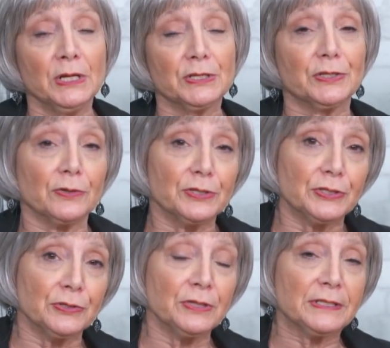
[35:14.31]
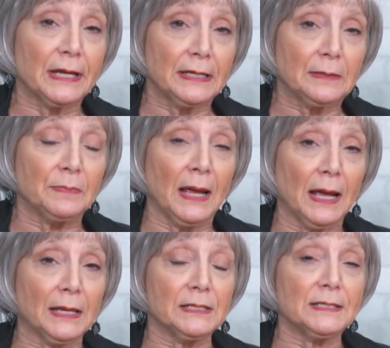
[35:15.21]
So as soon as I get
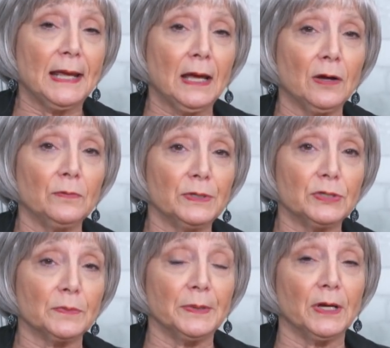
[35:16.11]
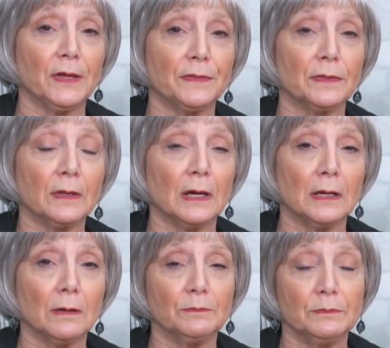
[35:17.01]
back in town, which will be on
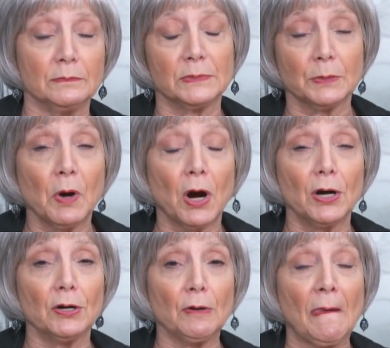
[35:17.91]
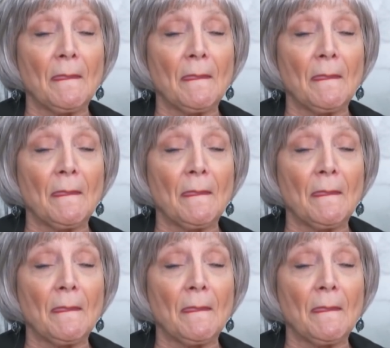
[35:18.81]
uh, tomorrow,